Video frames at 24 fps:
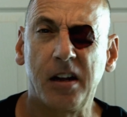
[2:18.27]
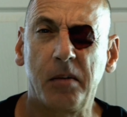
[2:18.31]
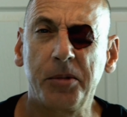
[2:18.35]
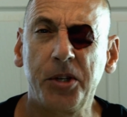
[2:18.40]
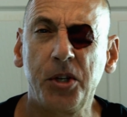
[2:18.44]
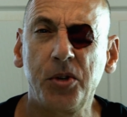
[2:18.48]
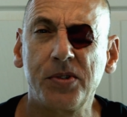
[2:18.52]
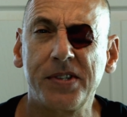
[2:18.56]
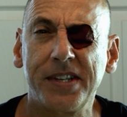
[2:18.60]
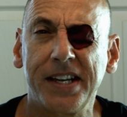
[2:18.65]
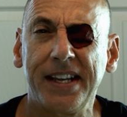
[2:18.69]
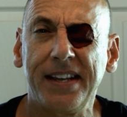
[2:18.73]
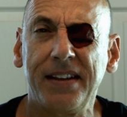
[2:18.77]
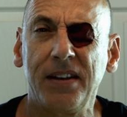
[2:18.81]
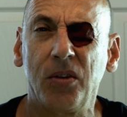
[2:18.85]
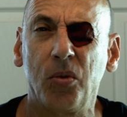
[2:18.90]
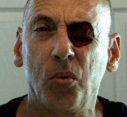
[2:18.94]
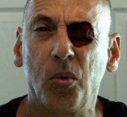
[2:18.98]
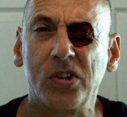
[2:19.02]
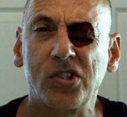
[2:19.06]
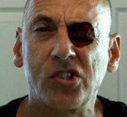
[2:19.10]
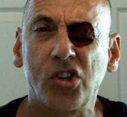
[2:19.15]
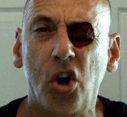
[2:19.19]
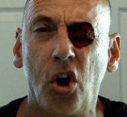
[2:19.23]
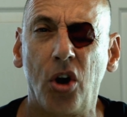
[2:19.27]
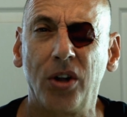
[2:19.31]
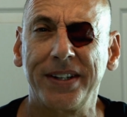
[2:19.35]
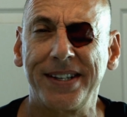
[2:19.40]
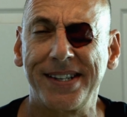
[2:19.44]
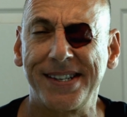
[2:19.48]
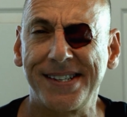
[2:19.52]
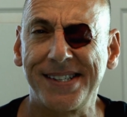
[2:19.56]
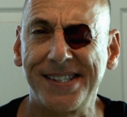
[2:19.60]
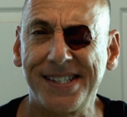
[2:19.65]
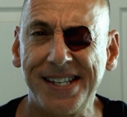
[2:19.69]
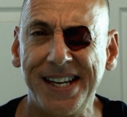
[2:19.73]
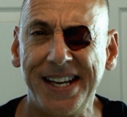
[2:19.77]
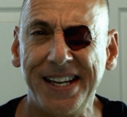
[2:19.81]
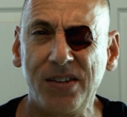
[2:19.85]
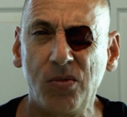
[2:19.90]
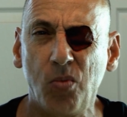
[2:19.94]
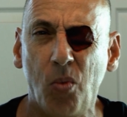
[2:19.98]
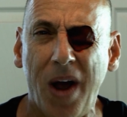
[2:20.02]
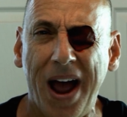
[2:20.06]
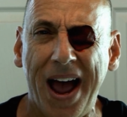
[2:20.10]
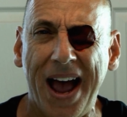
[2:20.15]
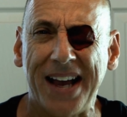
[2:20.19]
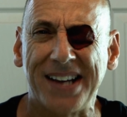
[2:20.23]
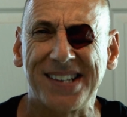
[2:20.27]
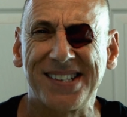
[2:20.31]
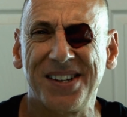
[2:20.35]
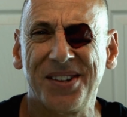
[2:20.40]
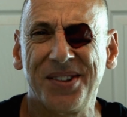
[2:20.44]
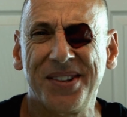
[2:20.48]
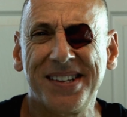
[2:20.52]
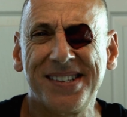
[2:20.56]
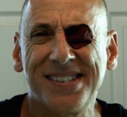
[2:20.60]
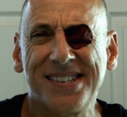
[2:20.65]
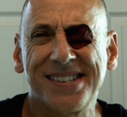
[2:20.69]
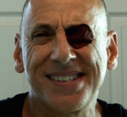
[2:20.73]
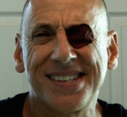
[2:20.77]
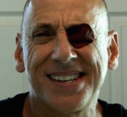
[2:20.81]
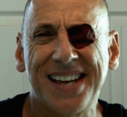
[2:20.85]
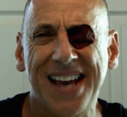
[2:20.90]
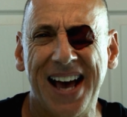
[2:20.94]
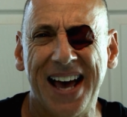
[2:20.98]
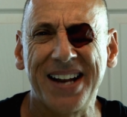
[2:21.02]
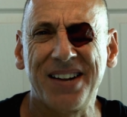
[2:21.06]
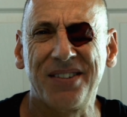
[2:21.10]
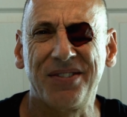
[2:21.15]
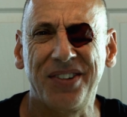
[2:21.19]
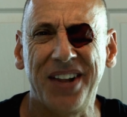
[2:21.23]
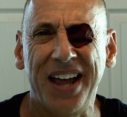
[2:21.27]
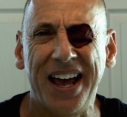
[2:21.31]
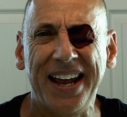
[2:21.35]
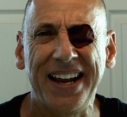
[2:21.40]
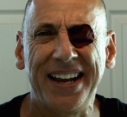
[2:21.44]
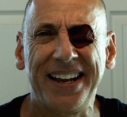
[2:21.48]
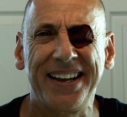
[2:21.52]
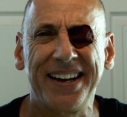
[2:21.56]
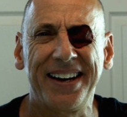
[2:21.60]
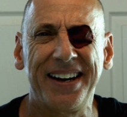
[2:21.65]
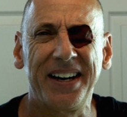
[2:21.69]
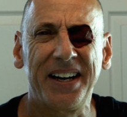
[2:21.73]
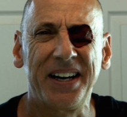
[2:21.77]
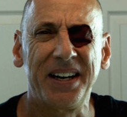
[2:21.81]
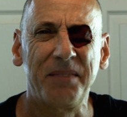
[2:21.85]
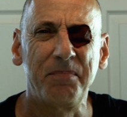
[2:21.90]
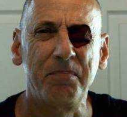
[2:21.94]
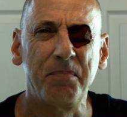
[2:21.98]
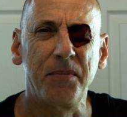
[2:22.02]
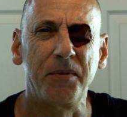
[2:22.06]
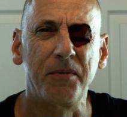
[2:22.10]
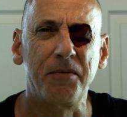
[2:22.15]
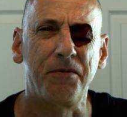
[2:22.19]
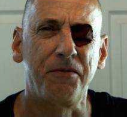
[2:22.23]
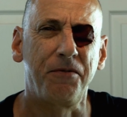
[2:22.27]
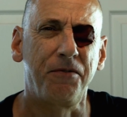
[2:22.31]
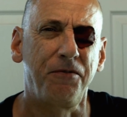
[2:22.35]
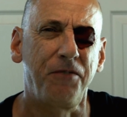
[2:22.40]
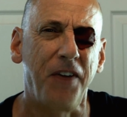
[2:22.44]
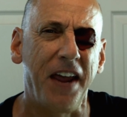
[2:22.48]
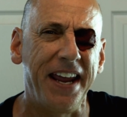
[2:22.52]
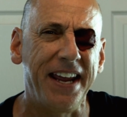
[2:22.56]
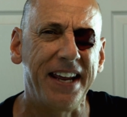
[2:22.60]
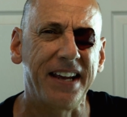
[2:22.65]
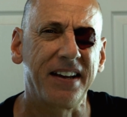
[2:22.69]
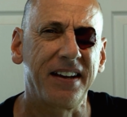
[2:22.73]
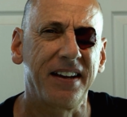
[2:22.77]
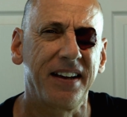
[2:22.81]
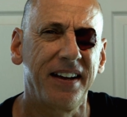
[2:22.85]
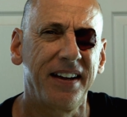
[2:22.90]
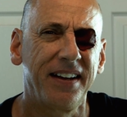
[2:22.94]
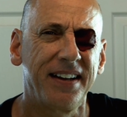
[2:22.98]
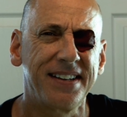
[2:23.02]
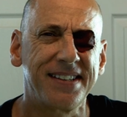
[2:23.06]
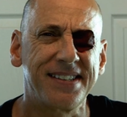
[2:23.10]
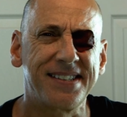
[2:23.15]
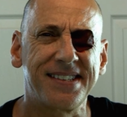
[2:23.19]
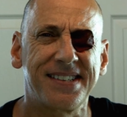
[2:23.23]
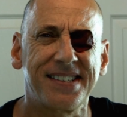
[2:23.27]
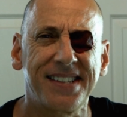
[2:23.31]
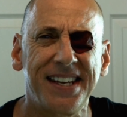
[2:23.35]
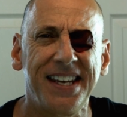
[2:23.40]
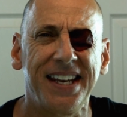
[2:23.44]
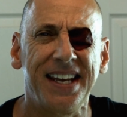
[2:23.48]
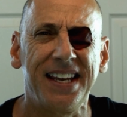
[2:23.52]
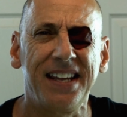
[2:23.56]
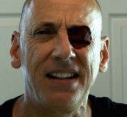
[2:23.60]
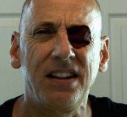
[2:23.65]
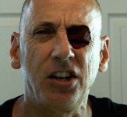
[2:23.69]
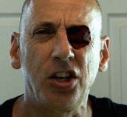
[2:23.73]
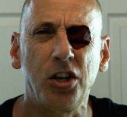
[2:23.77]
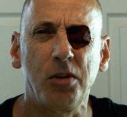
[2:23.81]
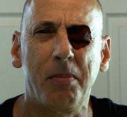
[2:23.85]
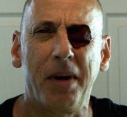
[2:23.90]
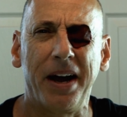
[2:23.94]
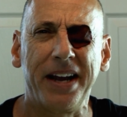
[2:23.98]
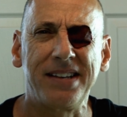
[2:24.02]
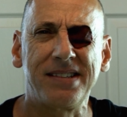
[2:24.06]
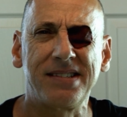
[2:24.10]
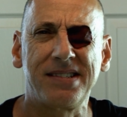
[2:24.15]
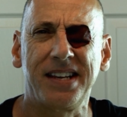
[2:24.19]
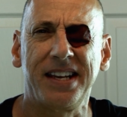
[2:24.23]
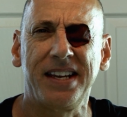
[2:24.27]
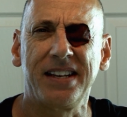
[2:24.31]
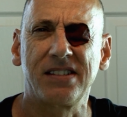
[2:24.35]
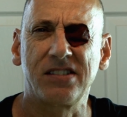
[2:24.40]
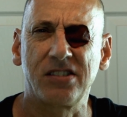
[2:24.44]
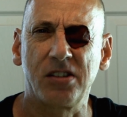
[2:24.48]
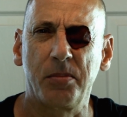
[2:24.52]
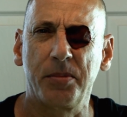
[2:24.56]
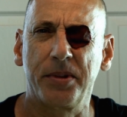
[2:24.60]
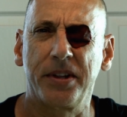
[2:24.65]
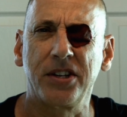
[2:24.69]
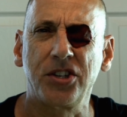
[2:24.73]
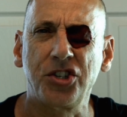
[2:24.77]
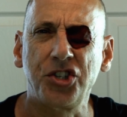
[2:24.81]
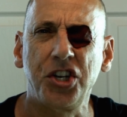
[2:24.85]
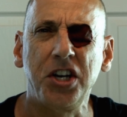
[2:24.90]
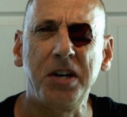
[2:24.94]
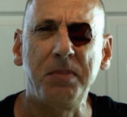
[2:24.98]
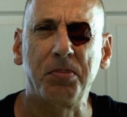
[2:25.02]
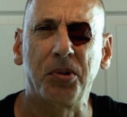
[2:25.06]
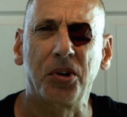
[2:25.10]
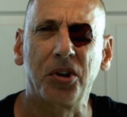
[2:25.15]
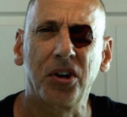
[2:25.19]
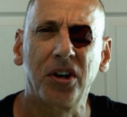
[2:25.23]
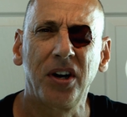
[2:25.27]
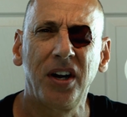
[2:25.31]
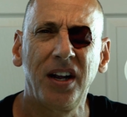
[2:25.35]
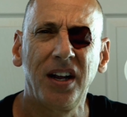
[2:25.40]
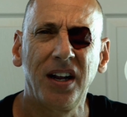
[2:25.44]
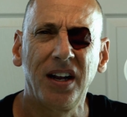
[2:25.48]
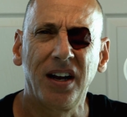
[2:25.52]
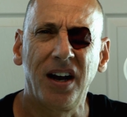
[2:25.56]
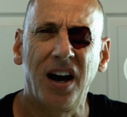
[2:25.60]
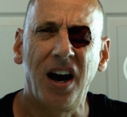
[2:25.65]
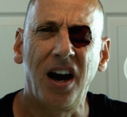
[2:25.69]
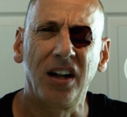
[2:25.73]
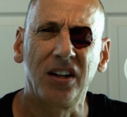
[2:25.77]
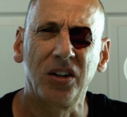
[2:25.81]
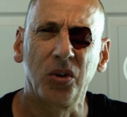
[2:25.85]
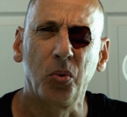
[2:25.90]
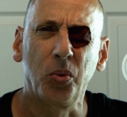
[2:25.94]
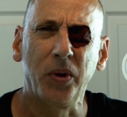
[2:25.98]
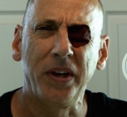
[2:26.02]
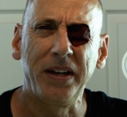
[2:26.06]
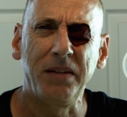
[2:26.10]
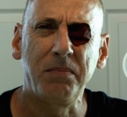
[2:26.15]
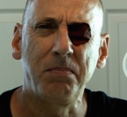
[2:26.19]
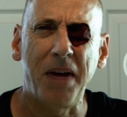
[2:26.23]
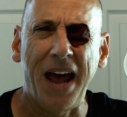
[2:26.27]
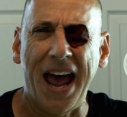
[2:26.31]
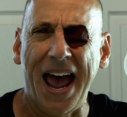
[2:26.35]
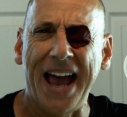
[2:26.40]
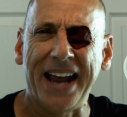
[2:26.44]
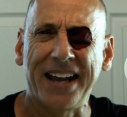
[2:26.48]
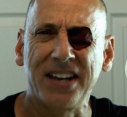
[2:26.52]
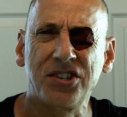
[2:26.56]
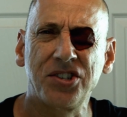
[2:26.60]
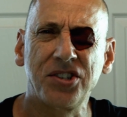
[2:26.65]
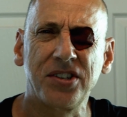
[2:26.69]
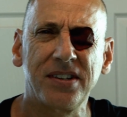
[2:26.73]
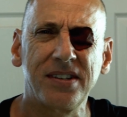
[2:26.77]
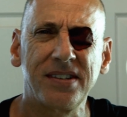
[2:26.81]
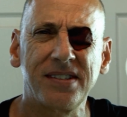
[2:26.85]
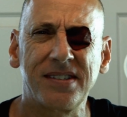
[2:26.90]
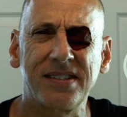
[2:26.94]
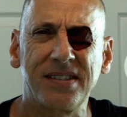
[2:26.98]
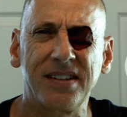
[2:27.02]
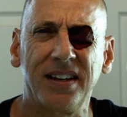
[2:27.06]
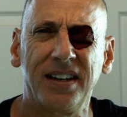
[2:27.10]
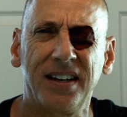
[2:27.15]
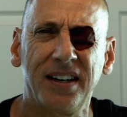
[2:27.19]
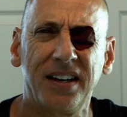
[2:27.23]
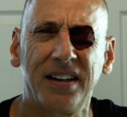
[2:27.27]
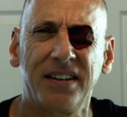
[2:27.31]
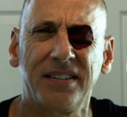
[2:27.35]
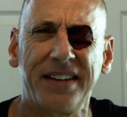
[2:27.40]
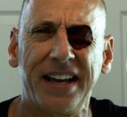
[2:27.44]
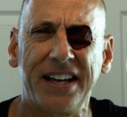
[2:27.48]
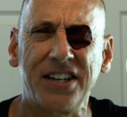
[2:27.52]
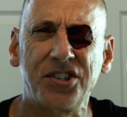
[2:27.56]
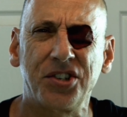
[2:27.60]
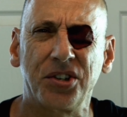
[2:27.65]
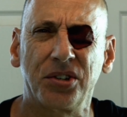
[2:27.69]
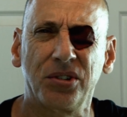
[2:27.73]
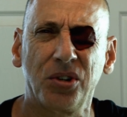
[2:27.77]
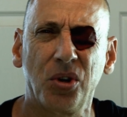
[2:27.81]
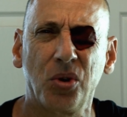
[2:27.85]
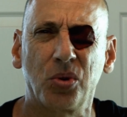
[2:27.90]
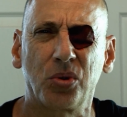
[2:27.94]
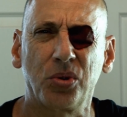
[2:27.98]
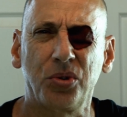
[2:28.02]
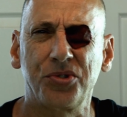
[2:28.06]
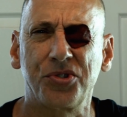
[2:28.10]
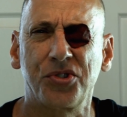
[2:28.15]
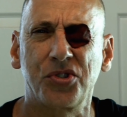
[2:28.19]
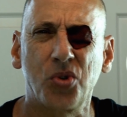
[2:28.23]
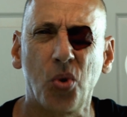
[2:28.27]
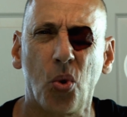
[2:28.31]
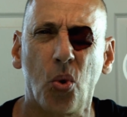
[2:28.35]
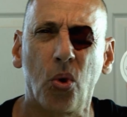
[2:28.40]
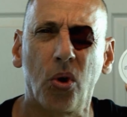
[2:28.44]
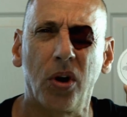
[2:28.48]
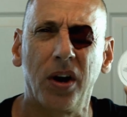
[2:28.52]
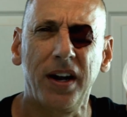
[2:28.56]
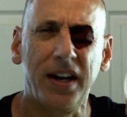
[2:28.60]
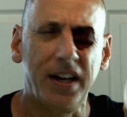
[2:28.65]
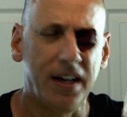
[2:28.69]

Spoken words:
I'll be using what's called sin wax. Now this is kind of like fake skin that you might see in some of the cheaper Halloween packages at your local store.